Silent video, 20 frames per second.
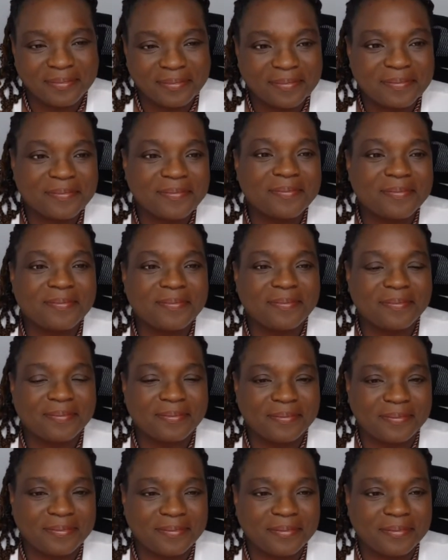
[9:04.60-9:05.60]

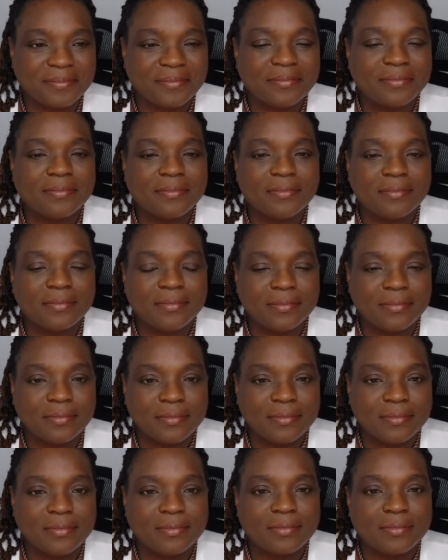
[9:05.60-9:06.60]

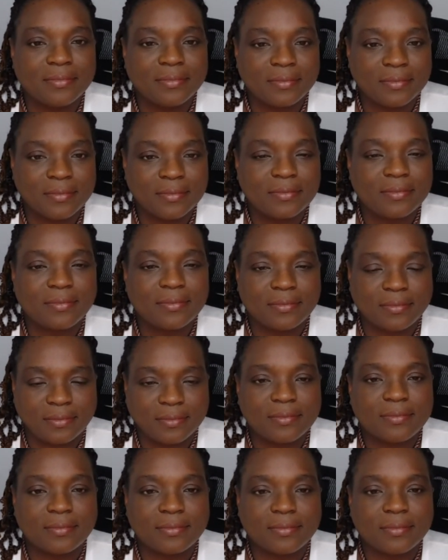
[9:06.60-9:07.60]

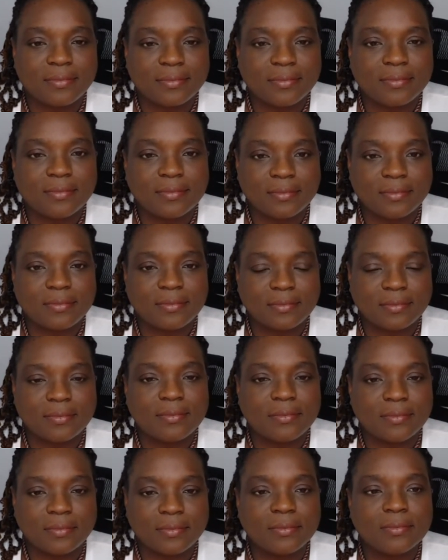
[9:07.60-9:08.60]

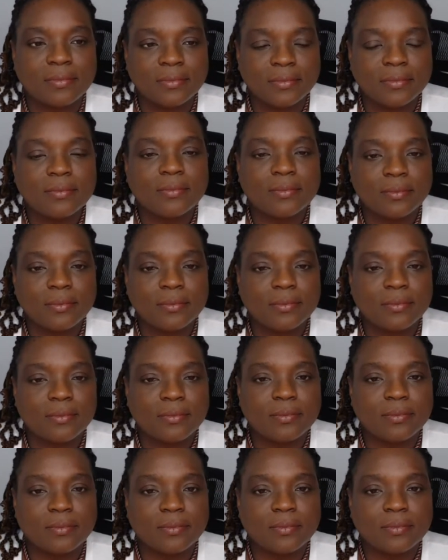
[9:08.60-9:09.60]

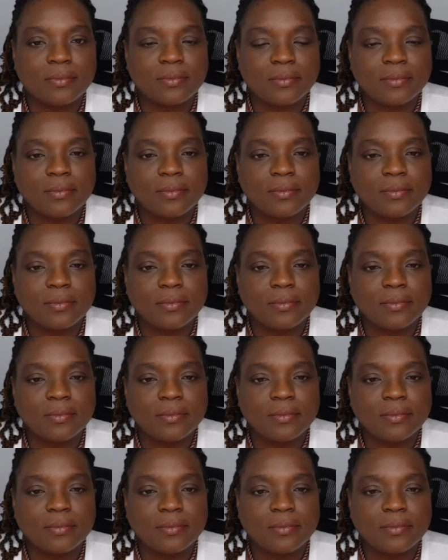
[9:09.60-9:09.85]
(not speaking)